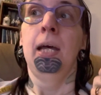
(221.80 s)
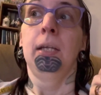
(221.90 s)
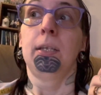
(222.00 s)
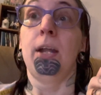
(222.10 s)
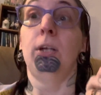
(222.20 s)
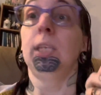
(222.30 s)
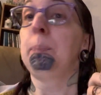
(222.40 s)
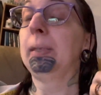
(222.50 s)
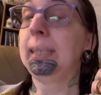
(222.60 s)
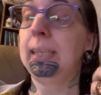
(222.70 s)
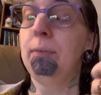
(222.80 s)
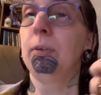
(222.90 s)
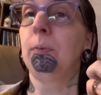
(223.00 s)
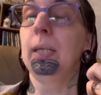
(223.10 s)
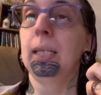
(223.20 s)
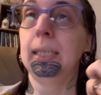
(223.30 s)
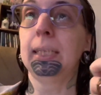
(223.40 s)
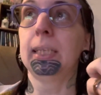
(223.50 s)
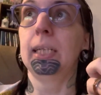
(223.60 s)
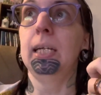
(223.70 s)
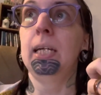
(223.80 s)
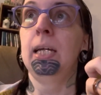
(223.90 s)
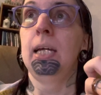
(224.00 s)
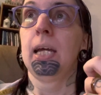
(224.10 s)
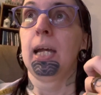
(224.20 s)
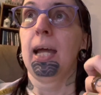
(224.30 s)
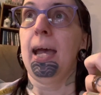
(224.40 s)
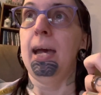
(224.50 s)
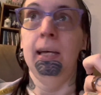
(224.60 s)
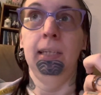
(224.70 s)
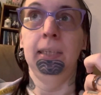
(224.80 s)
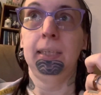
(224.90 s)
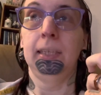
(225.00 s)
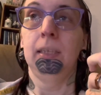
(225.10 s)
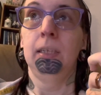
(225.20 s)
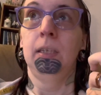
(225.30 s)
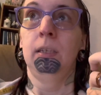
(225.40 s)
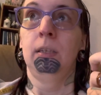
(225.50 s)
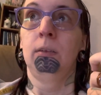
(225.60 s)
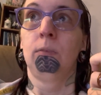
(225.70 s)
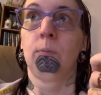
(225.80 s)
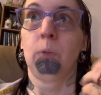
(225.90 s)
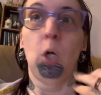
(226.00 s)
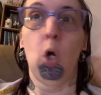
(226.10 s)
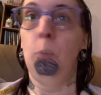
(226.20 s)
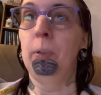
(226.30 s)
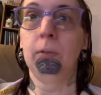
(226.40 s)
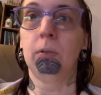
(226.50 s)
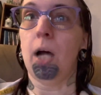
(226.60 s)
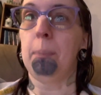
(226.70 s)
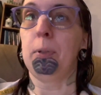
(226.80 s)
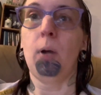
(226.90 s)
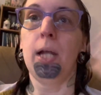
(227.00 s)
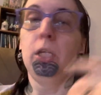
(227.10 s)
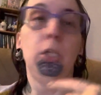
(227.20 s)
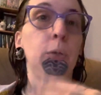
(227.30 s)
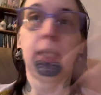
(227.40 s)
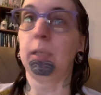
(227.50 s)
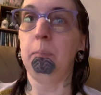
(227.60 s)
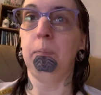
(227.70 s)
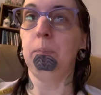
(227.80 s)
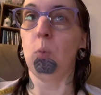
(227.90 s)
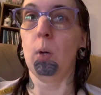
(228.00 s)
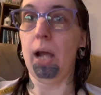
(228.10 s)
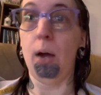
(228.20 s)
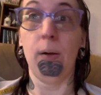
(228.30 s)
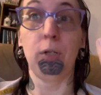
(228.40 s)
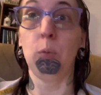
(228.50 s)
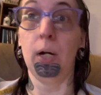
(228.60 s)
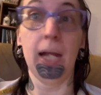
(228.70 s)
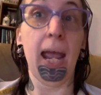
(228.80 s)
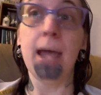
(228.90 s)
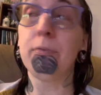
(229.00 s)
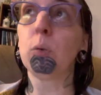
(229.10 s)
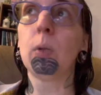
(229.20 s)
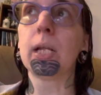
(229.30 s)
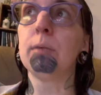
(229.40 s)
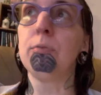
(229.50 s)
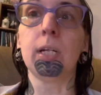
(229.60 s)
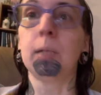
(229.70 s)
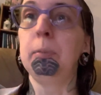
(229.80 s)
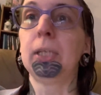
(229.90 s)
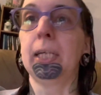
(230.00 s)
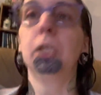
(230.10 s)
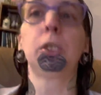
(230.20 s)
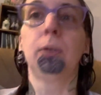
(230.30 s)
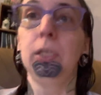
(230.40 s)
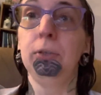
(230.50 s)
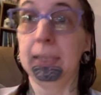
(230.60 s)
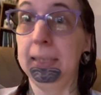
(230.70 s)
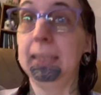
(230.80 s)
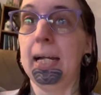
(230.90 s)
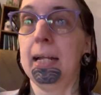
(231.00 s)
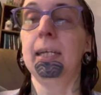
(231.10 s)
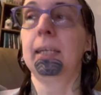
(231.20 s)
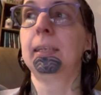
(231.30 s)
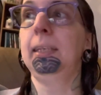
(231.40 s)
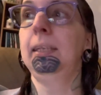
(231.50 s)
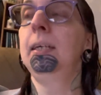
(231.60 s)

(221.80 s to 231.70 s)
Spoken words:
that are specifically listed as open copyright. Use them however you want. Everyone in the fucking music industry uses these kind of things.